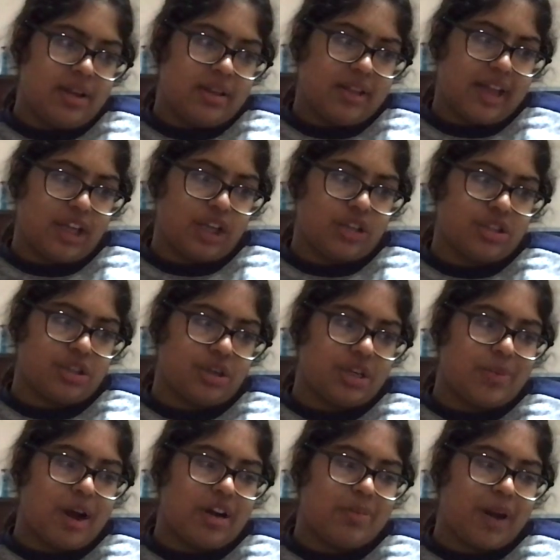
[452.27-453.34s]
like, concerned
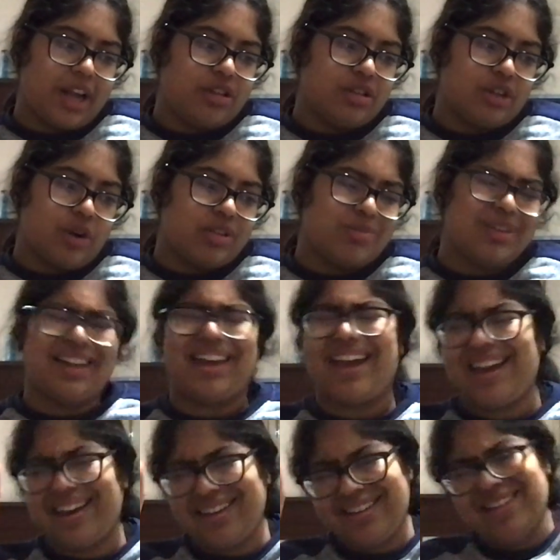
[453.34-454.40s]
about it. But I used to always be like, eh.